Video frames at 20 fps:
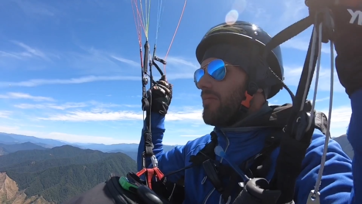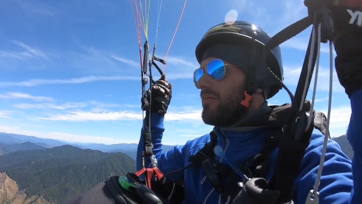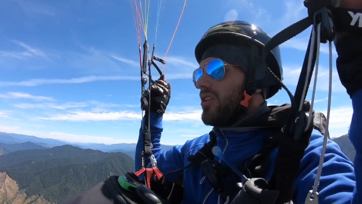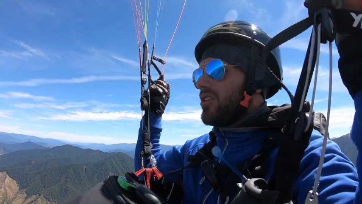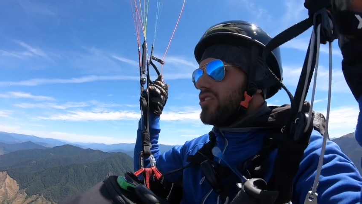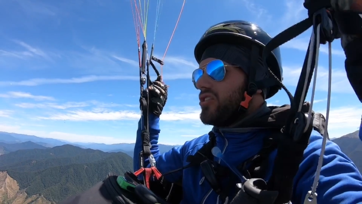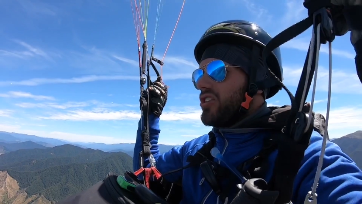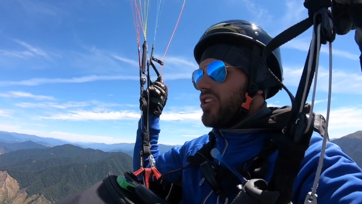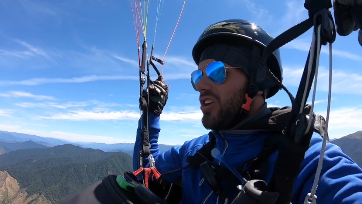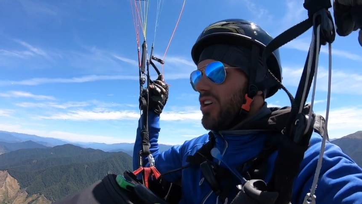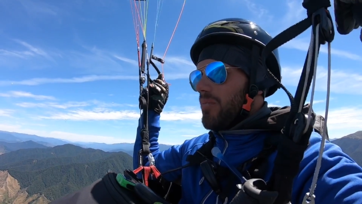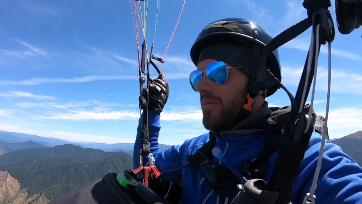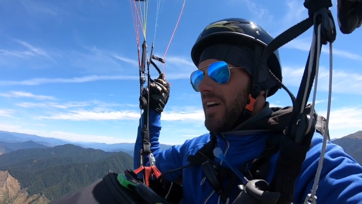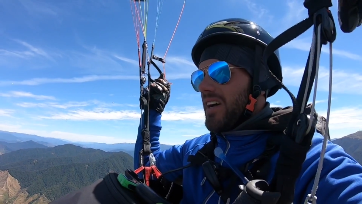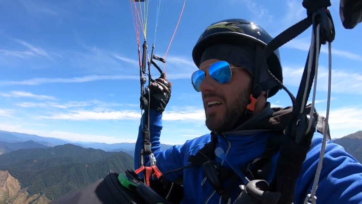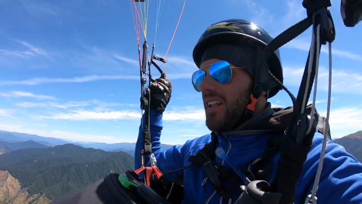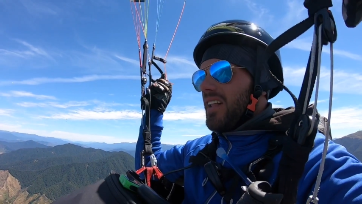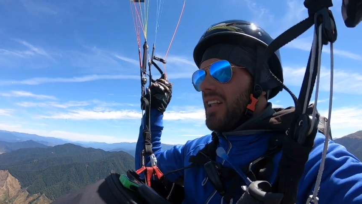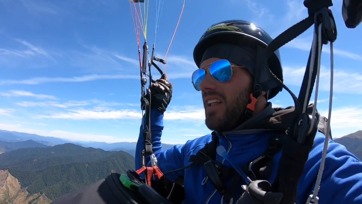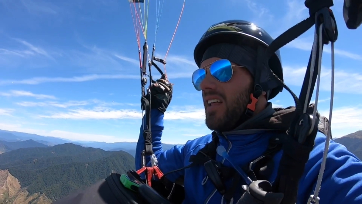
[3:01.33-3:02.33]
not sure, but
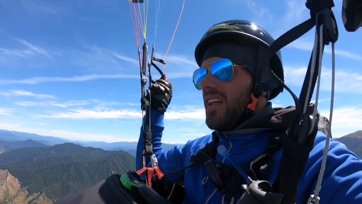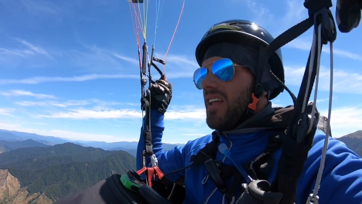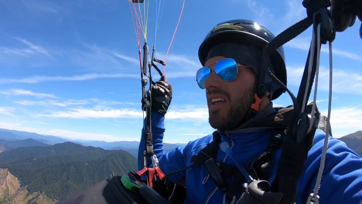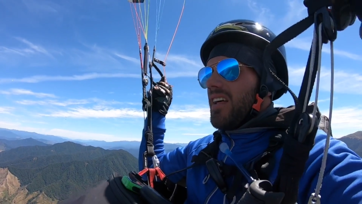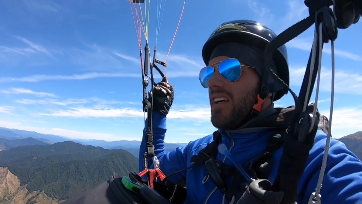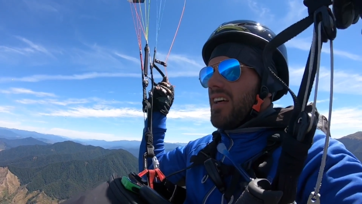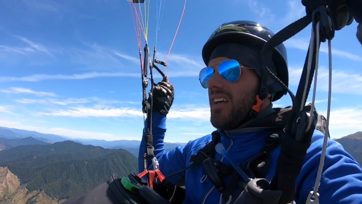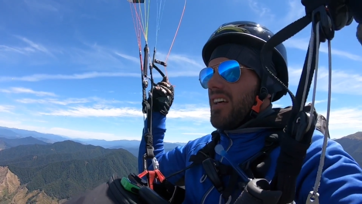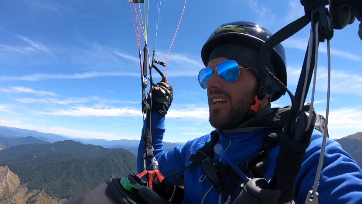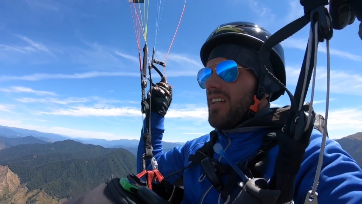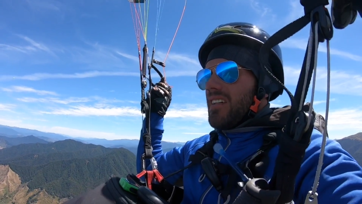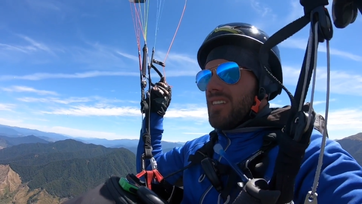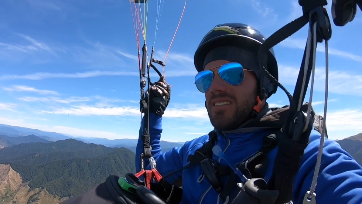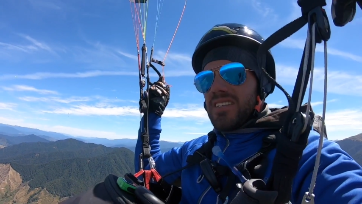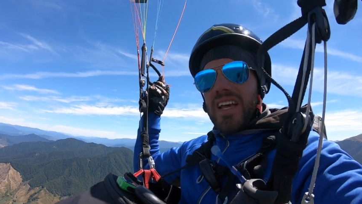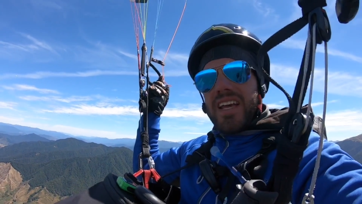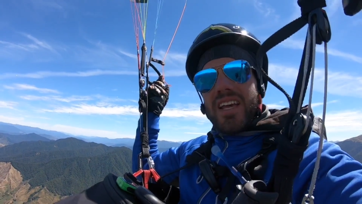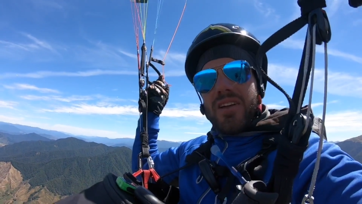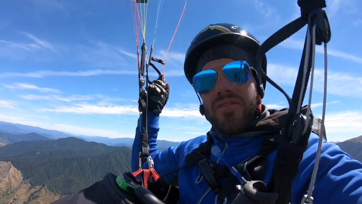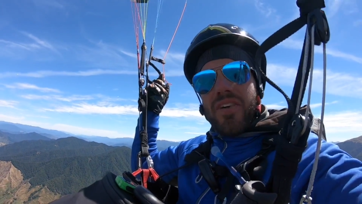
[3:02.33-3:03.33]
it's
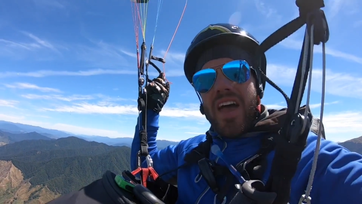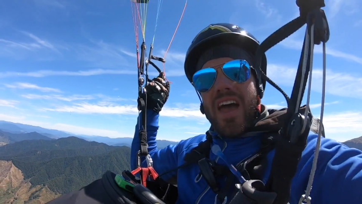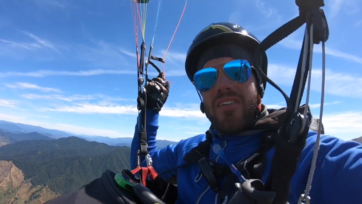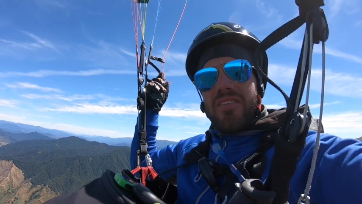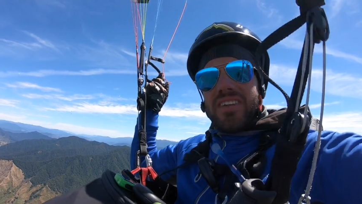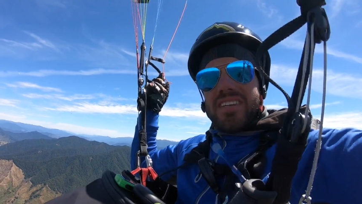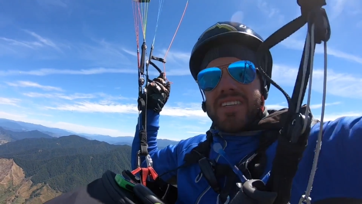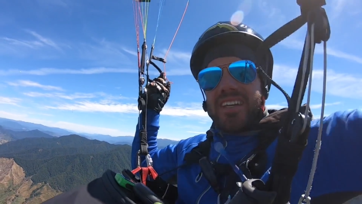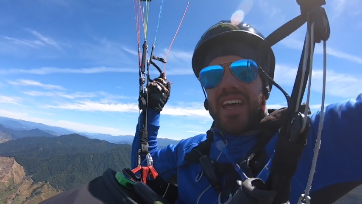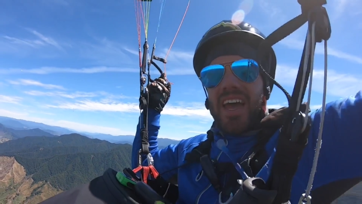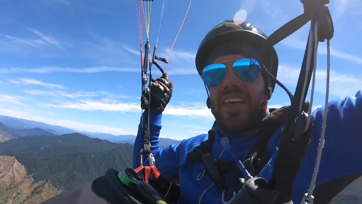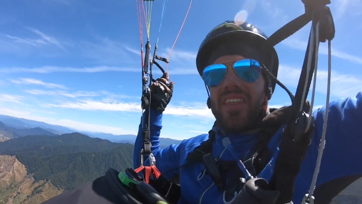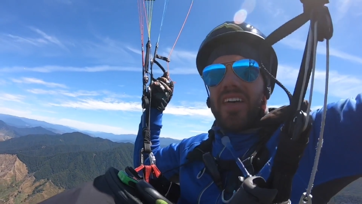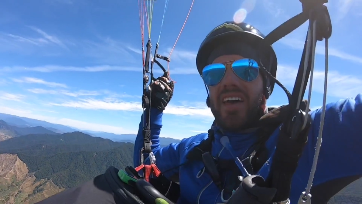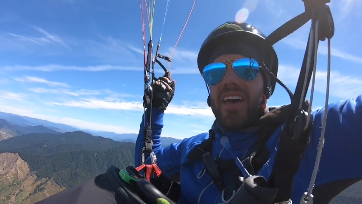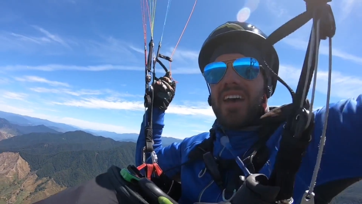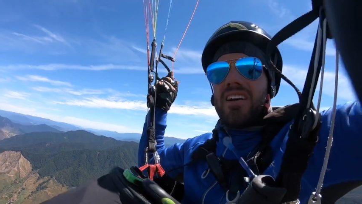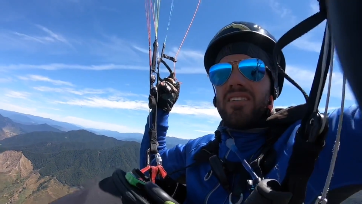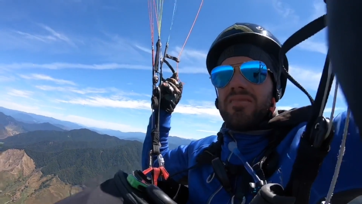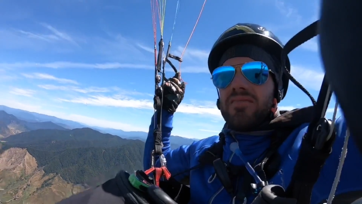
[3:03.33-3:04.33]
taking forever to get
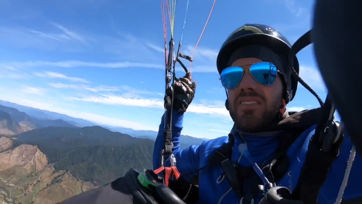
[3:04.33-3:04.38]
there. I'm